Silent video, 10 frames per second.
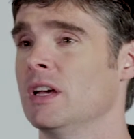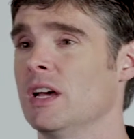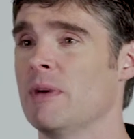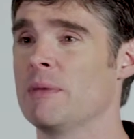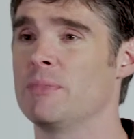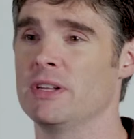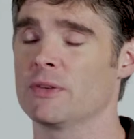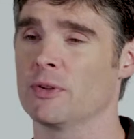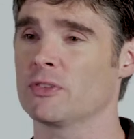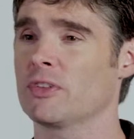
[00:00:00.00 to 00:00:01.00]
It might be in
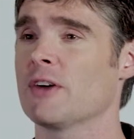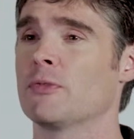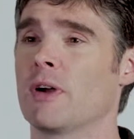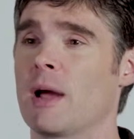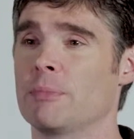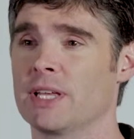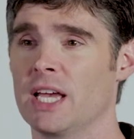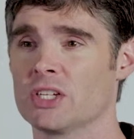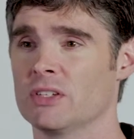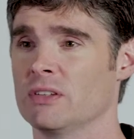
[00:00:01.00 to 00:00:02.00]
different software
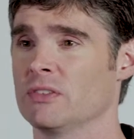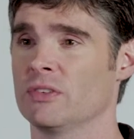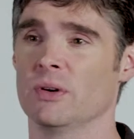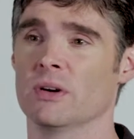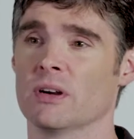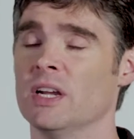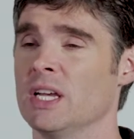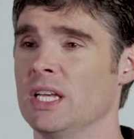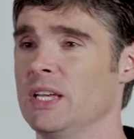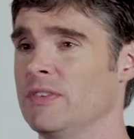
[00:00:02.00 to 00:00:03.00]
applications or
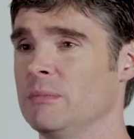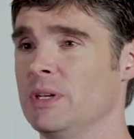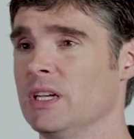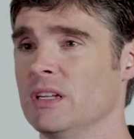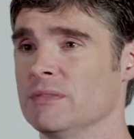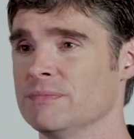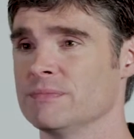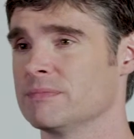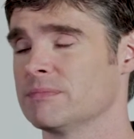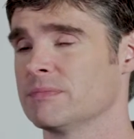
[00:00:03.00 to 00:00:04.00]
even be
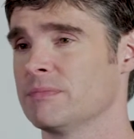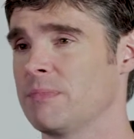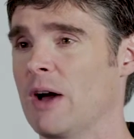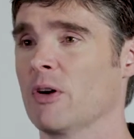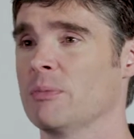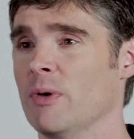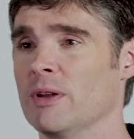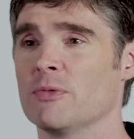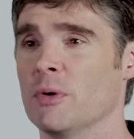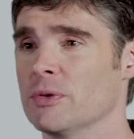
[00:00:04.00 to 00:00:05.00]
in
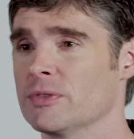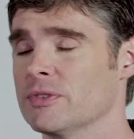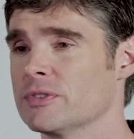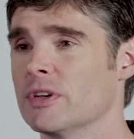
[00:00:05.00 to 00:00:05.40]
PowerPoint folders and